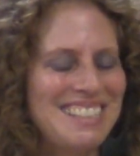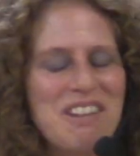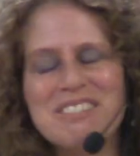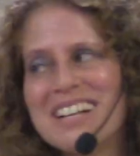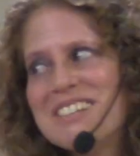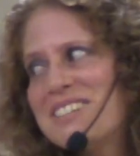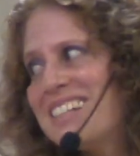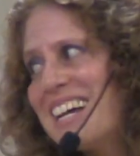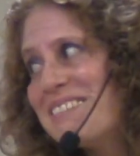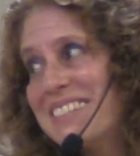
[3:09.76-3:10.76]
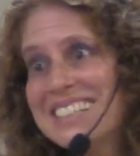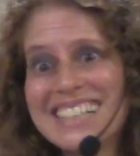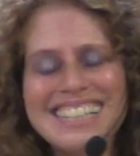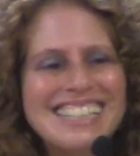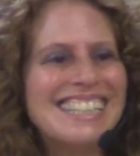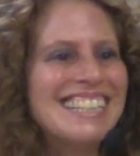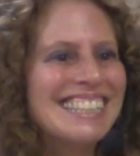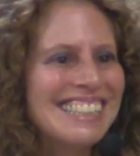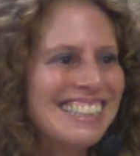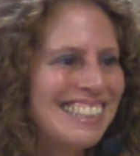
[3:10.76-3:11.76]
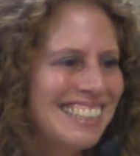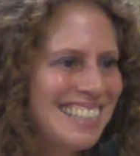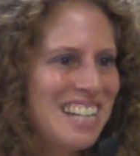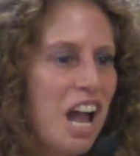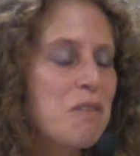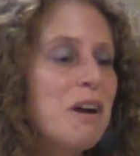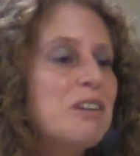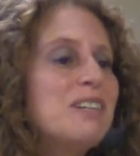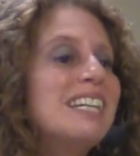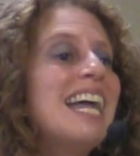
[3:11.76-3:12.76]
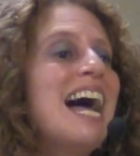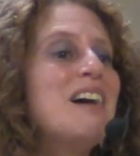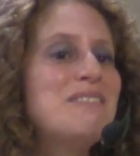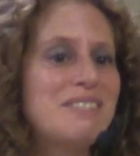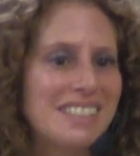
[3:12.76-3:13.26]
I'm glad you're laughing. I want you to laugh.